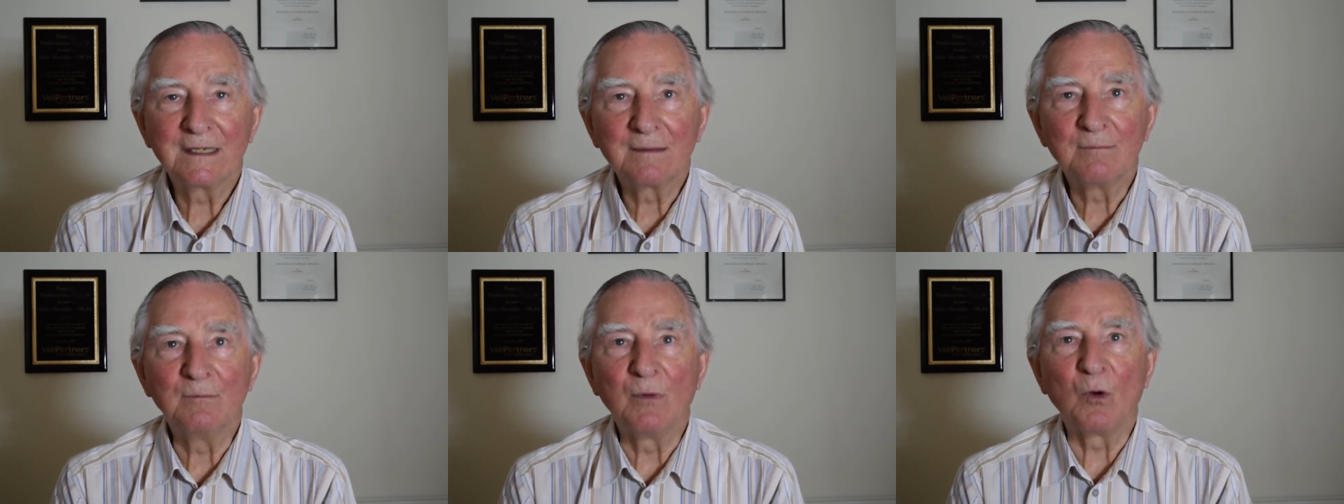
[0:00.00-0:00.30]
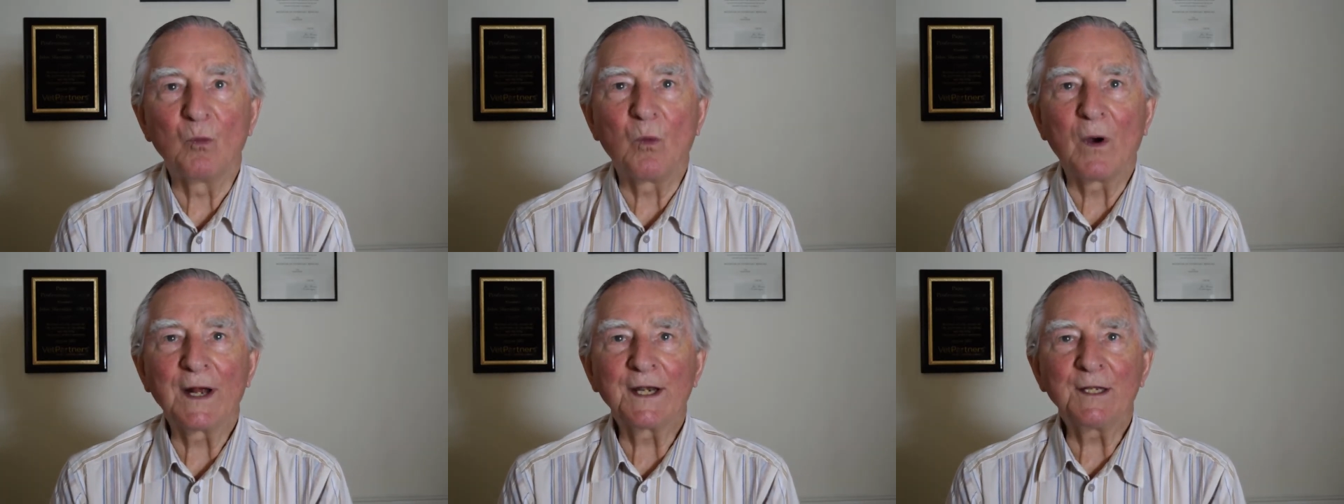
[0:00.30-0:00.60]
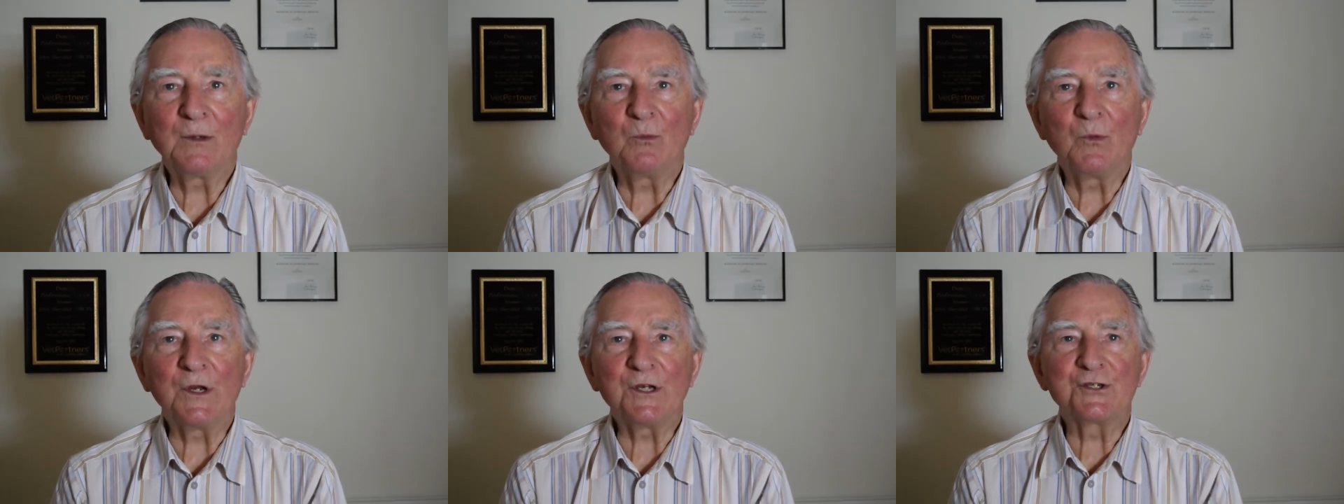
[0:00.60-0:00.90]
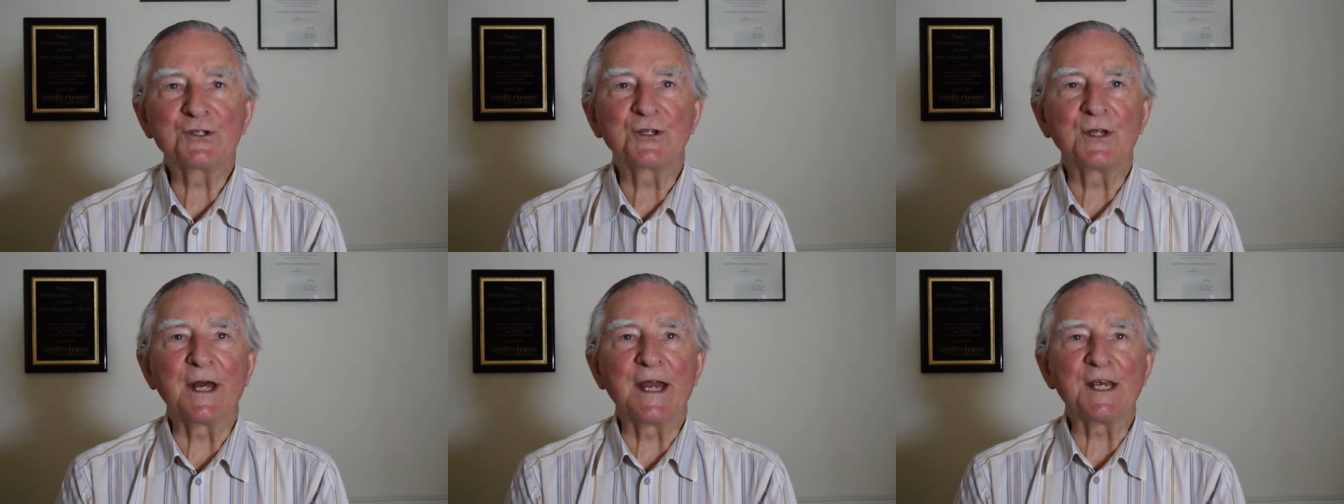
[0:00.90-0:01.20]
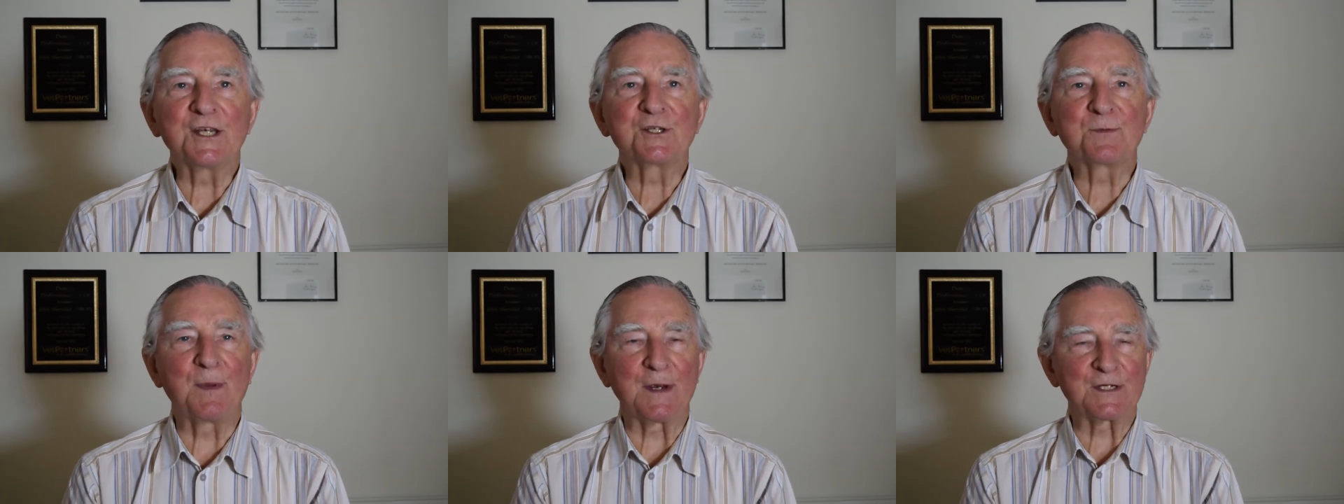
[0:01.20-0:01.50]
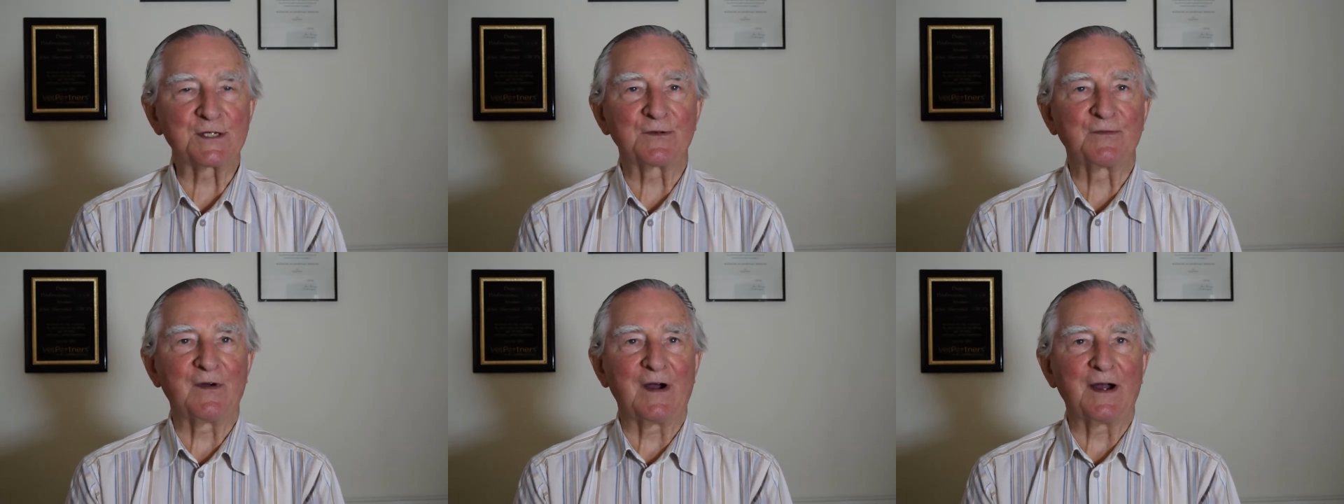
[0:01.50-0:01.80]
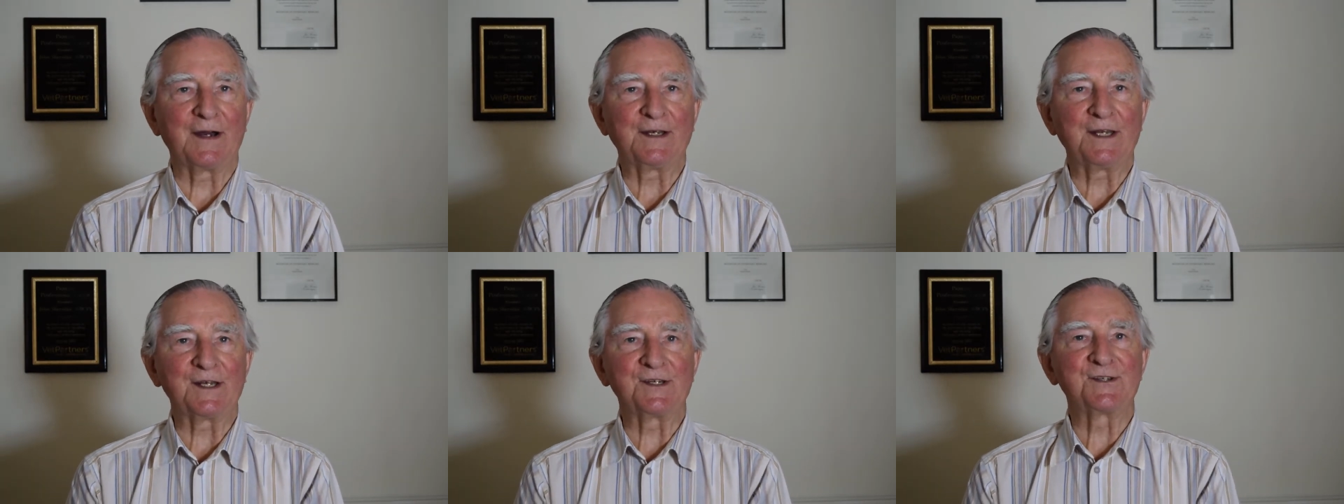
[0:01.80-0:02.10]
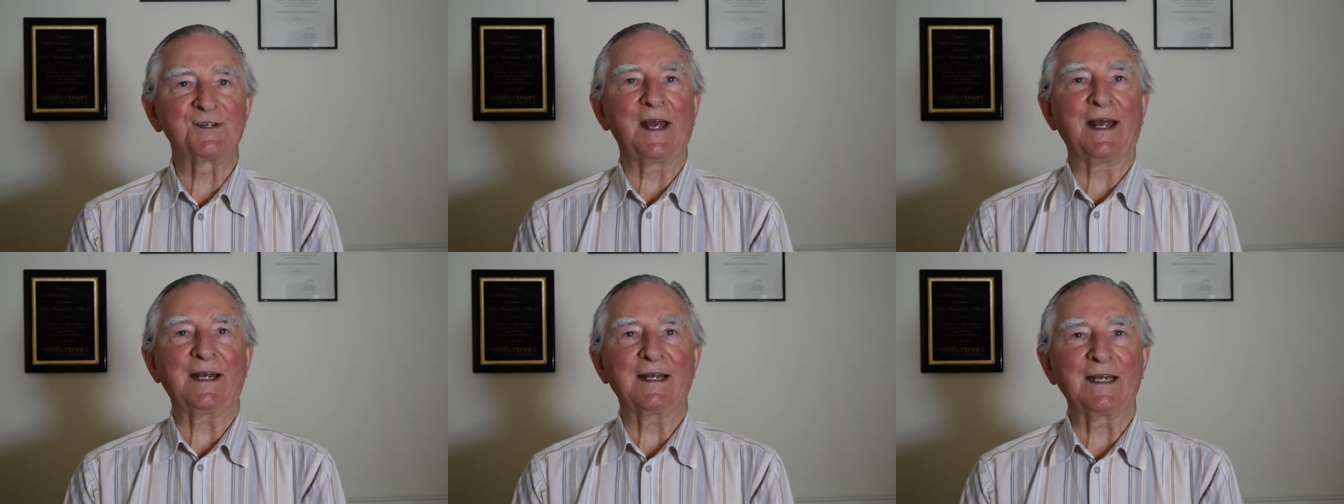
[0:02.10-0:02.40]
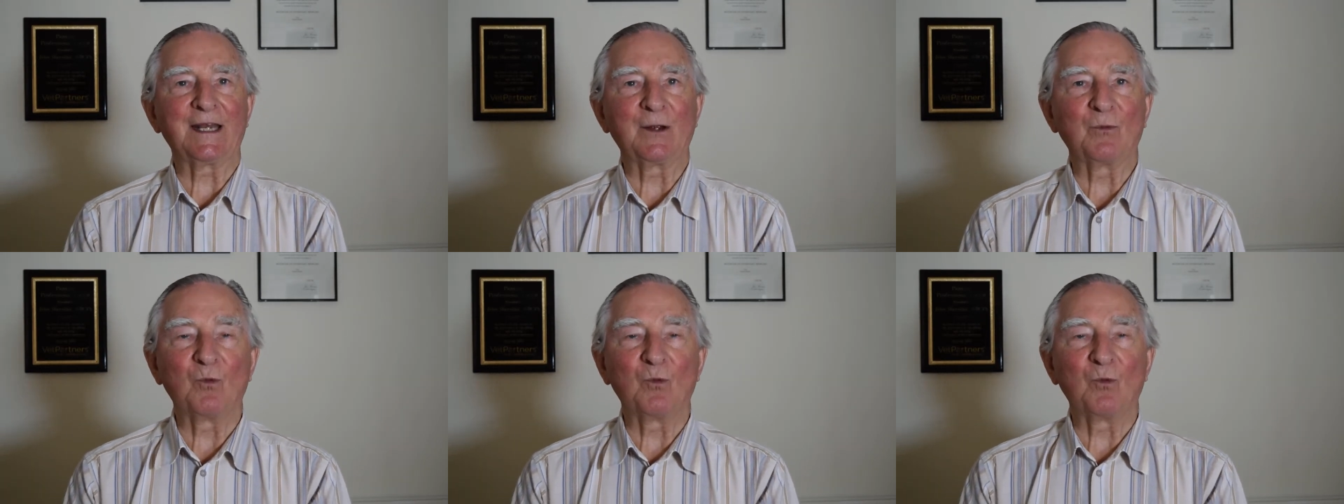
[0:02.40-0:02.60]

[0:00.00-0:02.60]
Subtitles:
but one in which they specified exactly